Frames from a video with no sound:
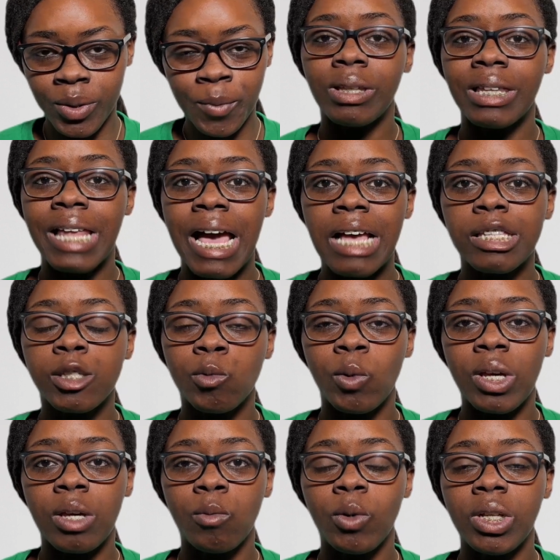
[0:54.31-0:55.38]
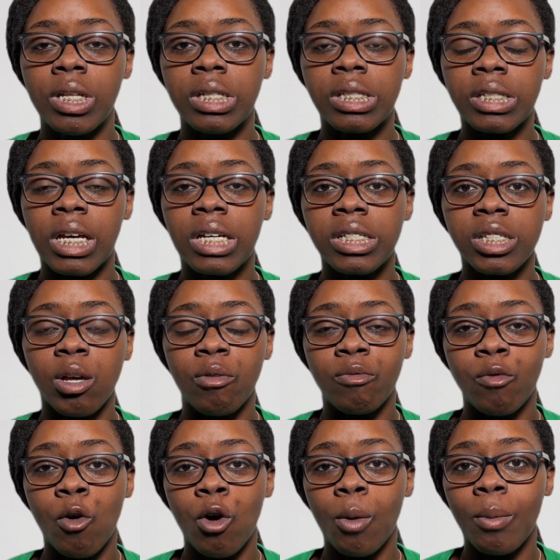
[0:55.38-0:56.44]
Last week, we discussed
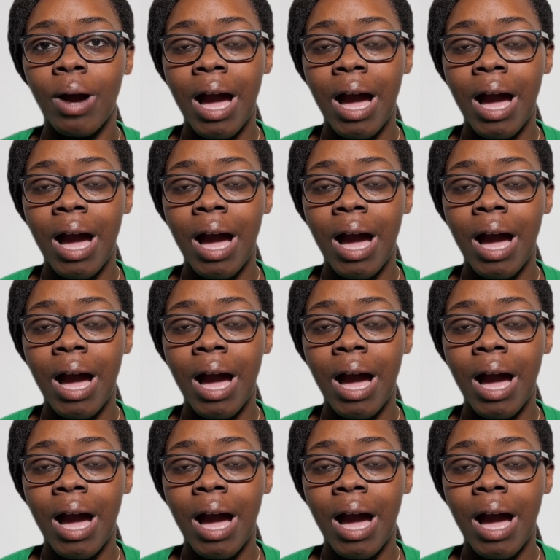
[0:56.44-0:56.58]
affordable